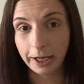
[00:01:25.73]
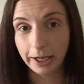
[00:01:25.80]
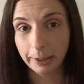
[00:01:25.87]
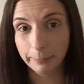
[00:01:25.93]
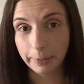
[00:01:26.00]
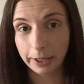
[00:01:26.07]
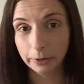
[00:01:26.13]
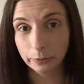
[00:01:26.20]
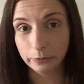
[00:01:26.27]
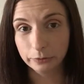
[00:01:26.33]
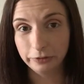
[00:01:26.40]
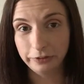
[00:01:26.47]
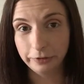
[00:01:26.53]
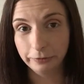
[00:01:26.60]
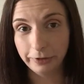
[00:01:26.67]
I
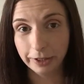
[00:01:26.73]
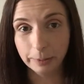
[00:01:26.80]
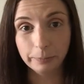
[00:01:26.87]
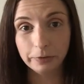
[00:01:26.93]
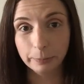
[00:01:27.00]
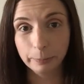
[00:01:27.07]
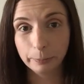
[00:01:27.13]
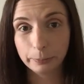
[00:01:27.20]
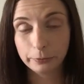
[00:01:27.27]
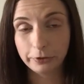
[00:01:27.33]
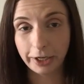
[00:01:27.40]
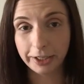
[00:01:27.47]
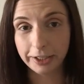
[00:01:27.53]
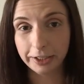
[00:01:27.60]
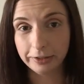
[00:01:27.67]
also developed some
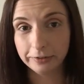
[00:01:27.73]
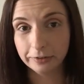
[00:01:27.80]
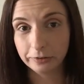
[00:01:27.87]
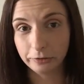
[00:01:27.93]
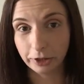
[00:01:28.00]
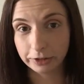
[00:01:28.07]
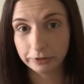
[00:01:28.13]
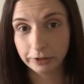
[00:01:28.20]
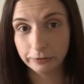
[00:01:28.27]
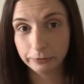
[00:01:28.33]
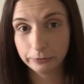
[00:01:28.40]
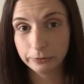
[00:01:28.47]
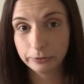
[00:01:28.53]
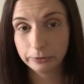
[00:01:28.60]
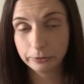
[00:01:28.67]
pretty
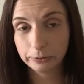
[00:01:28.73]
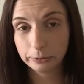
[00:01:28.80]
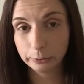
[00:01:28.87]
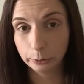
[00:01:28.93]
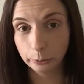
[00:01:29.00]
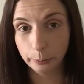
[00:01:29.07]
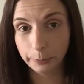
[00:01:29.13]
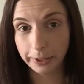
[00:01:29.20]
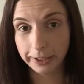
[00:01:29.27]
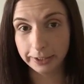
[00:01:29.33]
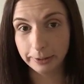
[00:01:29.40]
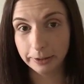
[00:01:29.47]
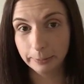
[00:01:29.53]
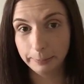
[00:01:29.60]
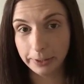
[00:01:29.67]
destructive
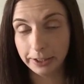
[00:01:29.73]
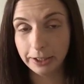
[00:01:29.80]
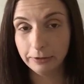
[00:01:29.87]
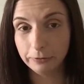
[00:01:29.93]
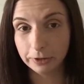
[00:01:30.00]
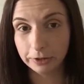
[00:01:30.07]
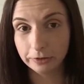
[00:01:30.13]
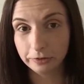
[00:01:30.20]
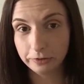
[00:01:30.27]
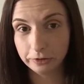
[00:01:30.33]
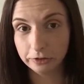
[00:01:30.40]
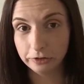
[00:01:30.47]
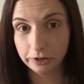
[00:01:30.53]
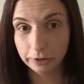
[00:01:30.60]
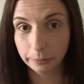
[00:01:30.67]
coping behaviours
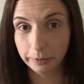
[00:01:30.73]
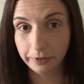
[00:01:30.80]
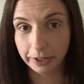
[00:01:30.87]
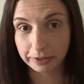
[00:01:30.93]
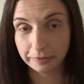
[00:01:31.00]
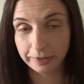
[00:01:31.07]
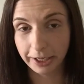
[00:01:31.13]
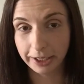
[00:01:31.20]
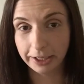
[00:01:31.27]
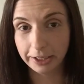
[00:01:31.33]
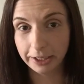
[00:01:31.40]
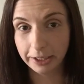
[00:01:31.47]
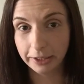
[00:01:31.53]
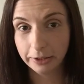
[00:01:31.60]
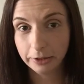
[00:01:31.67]
to deal with the
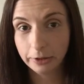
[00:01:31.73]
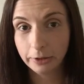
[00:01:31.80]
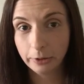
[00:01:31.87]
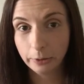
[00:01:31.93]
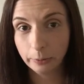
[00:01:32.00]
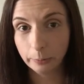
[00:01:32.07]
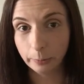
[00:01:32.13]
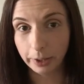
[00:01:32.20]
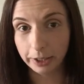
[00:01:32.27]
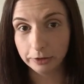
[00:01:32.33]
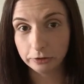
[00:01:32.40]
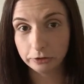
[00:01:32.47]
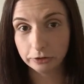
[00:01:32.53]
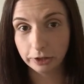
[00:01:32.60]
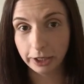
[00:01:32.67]
anxiety,
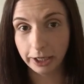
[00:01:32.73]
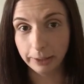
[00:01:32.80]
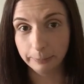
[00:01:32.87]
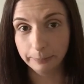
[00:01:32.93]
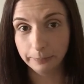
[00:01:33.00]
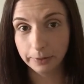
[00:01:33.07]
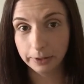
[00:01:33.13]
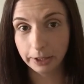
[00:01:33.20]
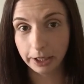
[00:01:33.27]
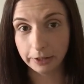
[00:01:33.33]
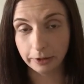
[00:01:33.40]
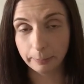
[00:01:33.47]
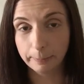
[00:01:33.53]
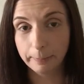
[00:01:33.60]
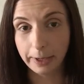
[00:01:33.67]
which
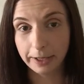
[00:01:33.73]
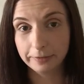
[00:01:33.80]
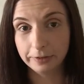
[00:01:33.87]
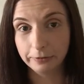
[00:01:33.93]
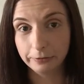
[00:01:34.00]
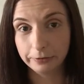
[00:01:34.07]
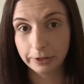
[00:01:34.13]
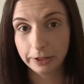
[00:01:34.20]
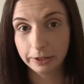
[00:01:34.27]
had a massive